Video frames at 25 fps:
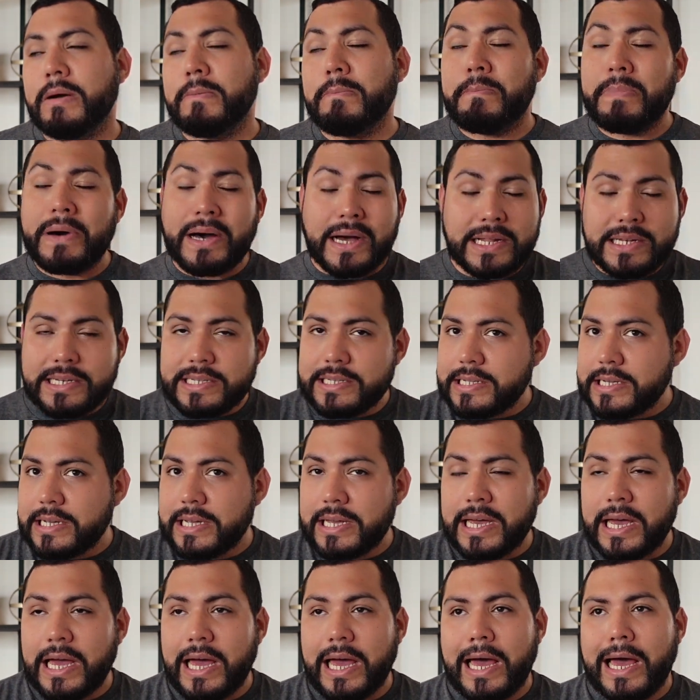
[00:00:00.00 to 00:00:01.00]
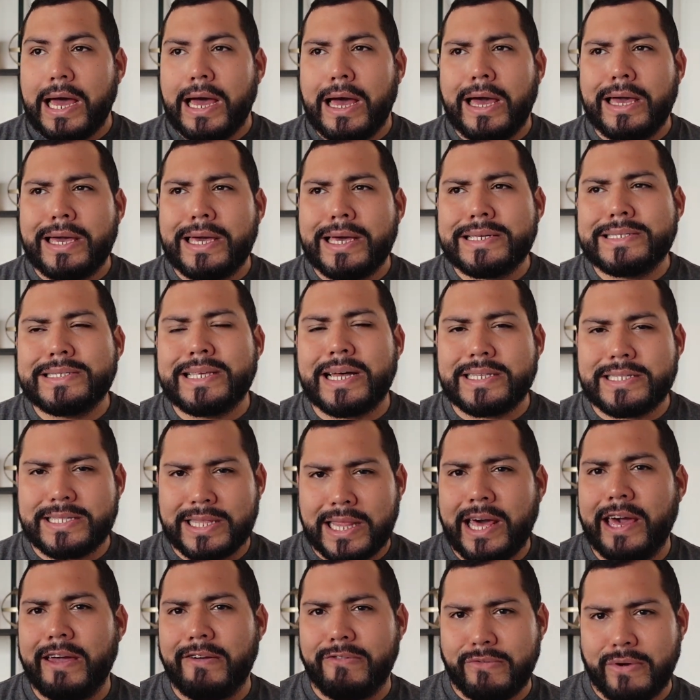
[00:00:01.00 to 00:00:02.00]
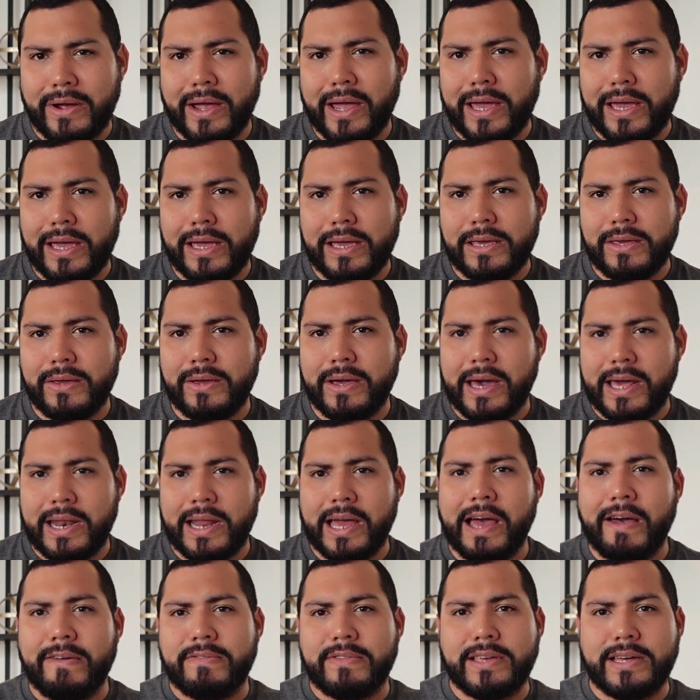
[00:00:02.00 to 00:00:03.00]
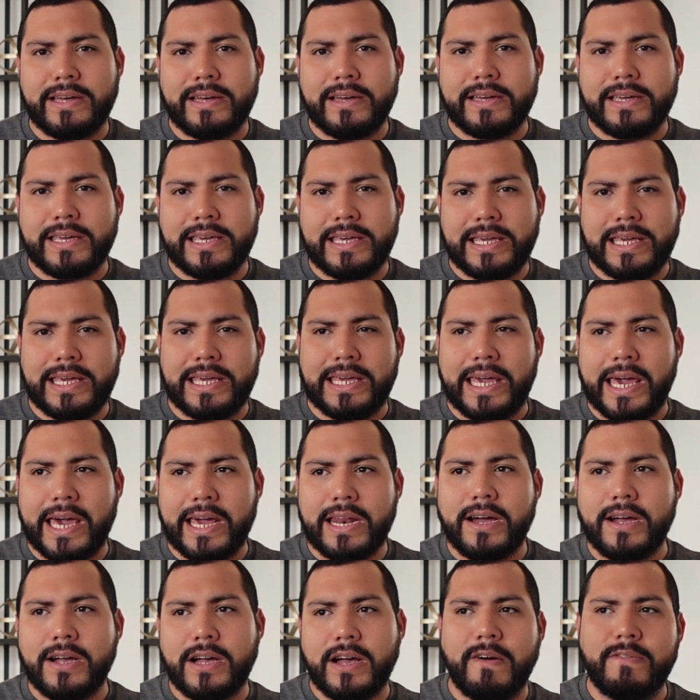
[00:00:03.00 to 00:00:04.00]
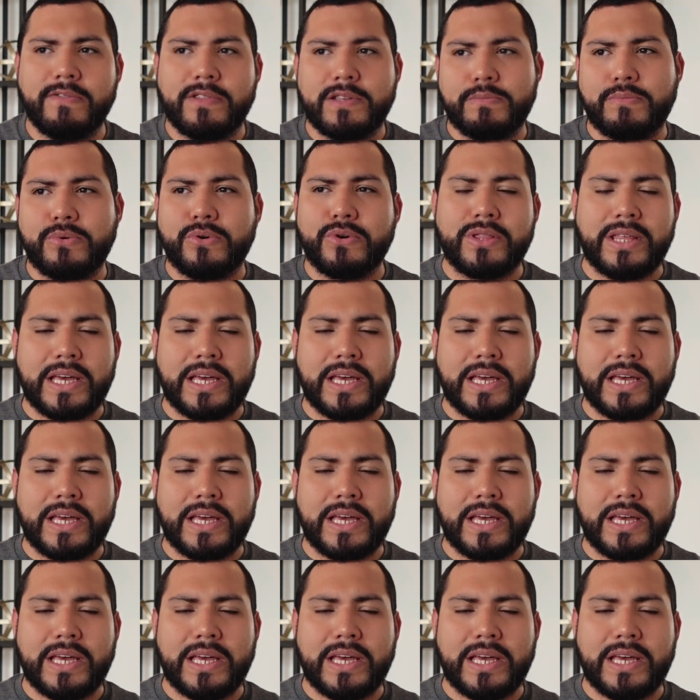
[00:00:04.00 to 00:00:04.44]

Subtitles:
But I guess that's life, right? You kind of have to get uncomfortable.